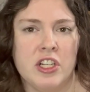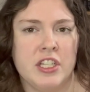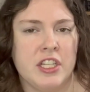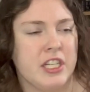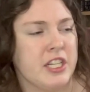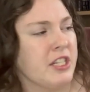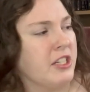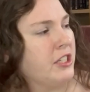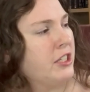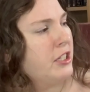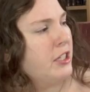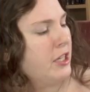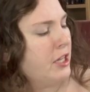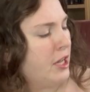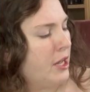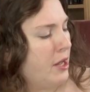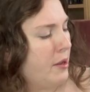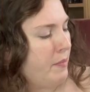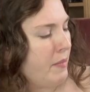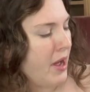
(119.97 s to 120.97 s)
Dill
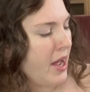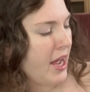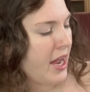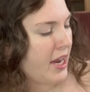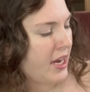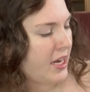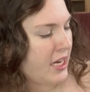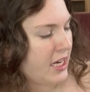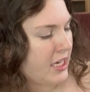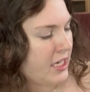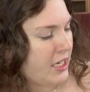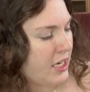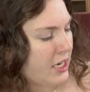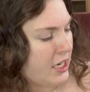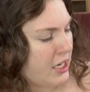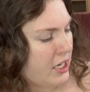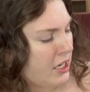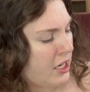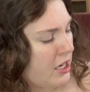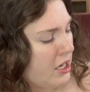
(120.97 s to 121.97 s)
by
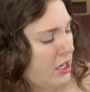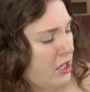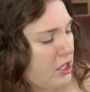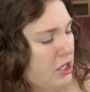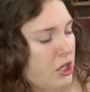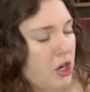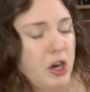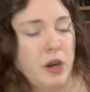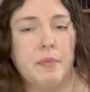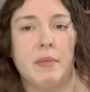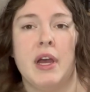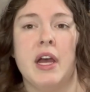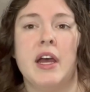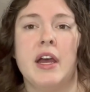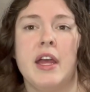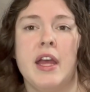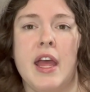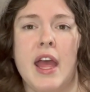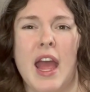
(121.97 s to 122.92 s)
Nisha Sharma.